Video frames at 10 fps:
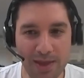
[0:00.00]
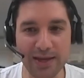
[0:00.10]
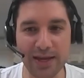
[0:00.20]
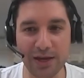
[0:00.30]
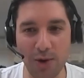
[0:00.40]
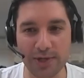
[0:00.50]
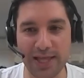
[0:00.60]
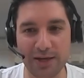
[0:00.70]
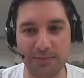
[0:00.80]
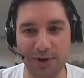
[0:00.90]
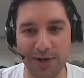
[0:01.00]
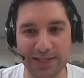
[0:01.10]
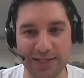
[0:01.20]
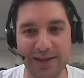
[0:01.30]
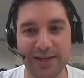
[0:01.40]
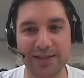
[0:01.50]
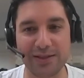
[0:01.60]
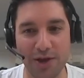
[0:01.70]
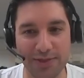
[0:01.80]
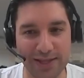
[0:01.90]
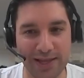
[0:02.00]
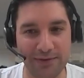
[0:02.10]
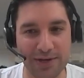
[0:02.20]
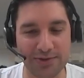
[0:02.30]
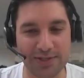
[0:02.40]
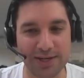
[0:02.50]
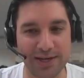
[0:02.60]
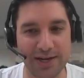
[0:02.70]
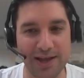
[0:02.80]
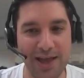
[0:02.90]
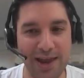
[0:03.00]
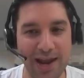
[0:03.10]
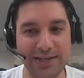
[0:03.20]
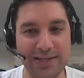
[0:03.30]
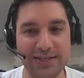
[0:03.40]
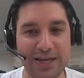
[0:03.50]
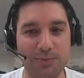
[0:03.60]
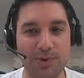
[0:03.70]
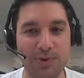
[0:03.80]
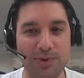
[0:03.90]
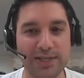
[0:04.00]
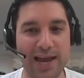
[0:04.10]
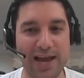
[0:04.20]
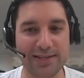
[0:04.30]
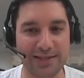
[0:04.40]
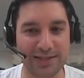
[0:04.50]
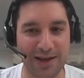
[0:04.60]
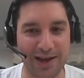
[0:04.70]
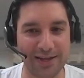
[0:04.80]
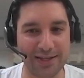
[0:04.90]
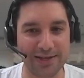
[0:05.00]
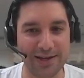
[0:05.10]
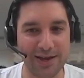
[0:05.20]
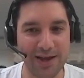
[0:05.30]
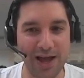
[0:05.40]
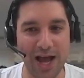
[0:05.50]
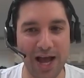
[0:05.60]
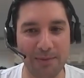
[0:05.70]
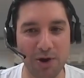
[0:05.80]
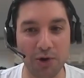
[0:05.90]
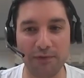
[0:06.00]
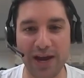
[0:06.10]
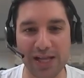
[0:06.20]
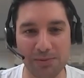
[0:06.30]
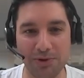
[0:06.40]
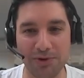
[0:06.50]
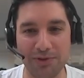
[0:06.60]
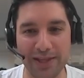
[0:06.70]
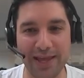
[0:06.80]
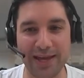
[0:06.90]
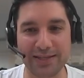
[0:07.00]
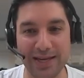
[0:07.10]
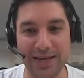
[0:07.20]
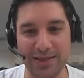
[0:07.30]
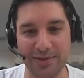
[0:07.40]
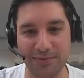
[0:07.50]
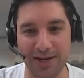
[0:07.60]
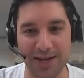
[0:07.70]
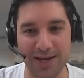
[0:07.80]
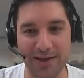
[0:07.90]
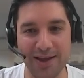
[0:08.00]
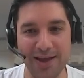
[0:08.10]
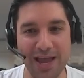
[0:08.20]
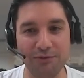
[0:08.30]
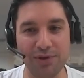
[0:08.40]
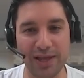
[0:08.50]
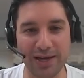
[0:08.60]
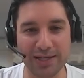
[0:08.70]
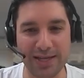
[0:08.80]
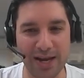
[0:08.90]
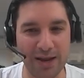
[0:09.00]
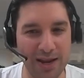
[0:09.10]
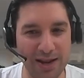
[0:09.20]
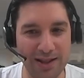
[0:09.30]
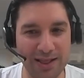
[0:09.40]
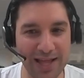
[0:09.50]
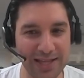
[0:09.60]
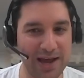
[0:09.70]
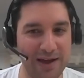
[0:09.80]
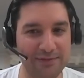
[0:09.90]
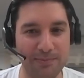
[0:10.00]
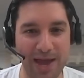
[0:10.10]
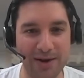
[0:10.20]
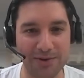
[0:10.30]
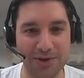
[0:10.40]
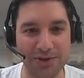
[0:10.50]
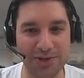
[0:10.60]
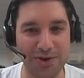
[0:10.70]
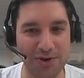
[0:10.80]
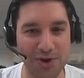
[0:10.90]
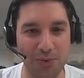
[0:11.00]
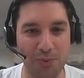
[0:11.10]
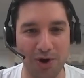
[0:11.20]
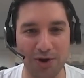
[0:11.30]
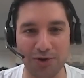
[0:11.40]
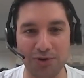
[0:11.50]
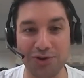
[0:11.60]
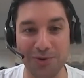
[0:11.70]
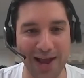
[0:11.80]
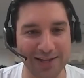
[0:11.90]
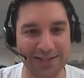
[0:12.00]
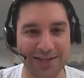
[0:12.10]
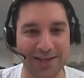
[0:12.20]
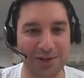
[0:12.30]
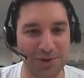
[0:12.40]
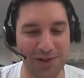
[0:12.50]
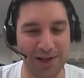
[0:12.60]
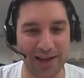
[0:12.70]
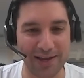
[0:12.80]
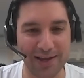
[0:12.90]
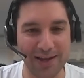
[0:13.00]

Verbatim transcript: can go into that community, select the lot that they're interested in, and actually see which house designs are available that they can see in 3D and really understand it. And that's half the battle. You don't know what your new house is going to look like,